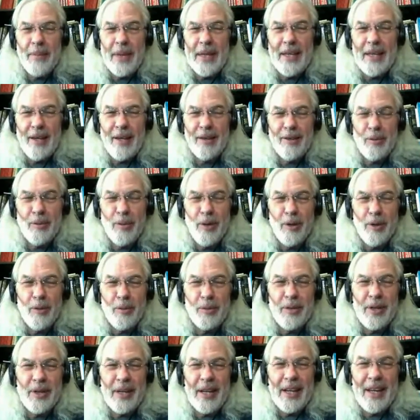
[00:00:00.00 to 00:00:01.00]
The world
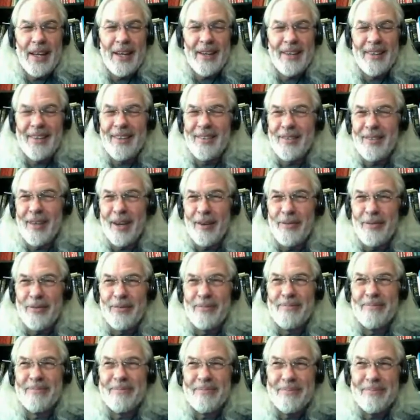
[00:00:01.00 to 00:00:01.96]
was going to end and stuff.